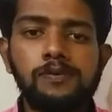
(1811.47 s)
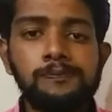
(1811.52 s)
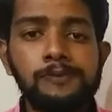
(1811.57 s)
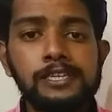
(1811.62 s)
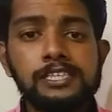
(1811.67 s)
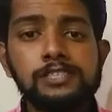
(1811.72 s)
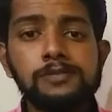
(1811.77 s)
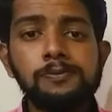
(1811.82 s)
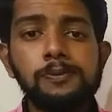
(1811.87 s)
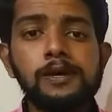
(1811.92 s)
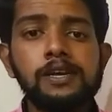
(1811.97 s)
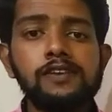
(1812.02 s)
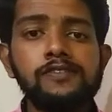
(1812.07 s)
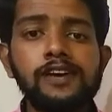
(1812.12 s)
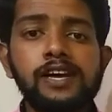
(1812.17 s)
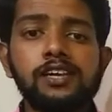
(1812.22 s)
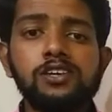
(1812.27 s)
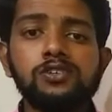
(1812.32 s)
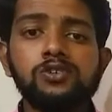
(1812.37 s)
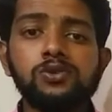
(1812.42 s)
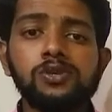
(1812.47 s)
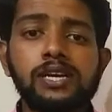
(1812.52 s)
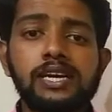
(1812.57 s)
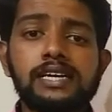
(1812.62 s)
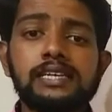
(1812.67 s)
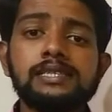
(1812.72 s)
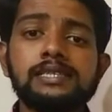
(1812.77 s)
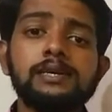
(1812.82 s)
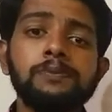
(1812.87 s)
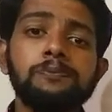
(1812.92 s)
principal value to
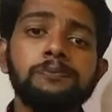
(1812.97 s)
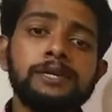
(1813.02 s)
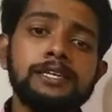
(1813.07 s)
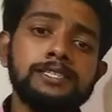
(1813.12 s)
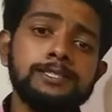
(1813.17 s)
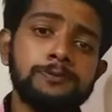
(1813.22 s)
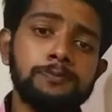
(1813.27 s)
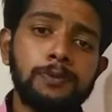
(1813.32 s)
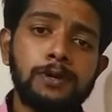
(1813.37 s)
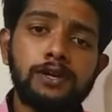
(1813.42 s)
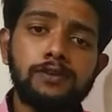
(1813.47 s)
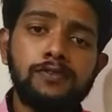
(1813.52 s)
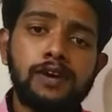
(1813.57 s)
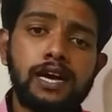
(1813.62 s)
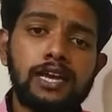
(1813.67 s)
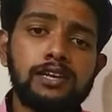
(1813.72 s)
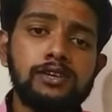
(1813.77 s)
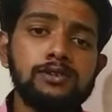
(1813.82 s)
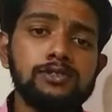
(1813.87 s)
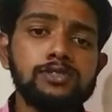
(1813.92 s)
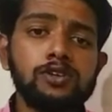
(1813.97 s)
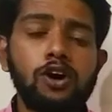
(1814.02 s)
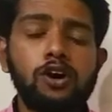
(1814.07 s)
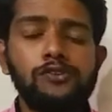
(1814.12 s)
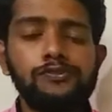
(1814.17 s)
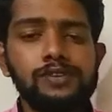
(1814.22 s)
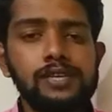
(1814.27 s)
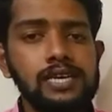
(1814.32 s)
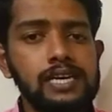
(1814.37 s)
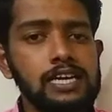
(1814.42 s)
get the principal values
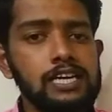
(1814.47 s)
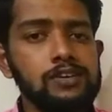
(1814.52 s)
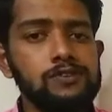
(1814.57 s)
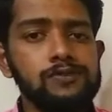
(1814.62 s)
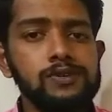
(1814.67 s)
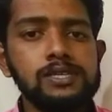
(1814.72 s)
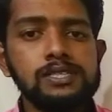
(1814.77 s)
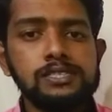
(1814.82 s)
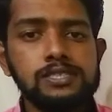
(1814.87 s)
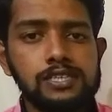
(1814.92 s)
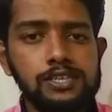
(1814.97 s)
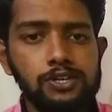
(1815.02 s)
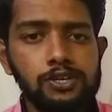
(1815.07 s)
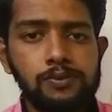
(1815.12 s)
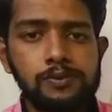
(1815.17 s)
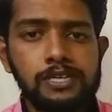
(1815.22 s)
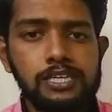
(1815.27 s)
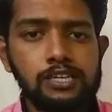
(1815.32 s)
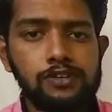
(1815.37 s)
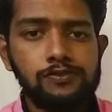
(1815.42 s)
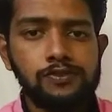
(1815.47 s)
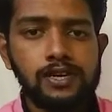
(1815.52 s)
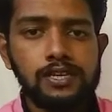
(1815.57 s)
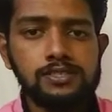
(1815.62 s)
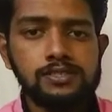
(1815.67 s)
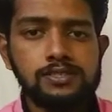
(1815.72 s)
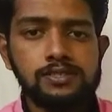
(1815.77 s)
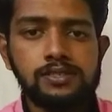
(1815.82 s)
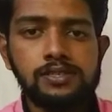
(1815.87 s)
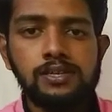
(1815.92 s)
of the inverse trigonometric
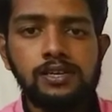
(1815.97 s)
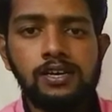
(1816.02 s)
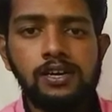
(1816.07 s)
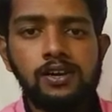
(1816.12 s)
function.